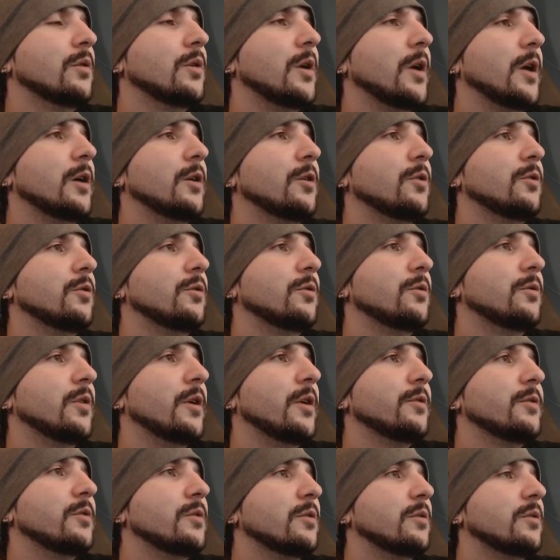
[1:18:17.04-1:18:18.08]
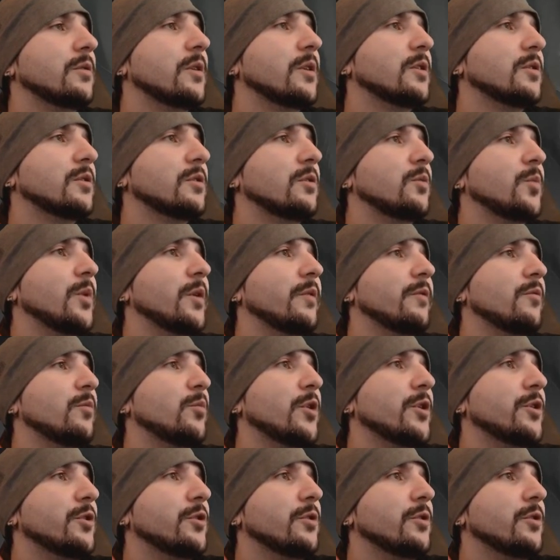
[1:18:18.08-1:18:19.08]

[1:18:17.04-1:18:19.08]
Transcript: Oh, that was a big little brush.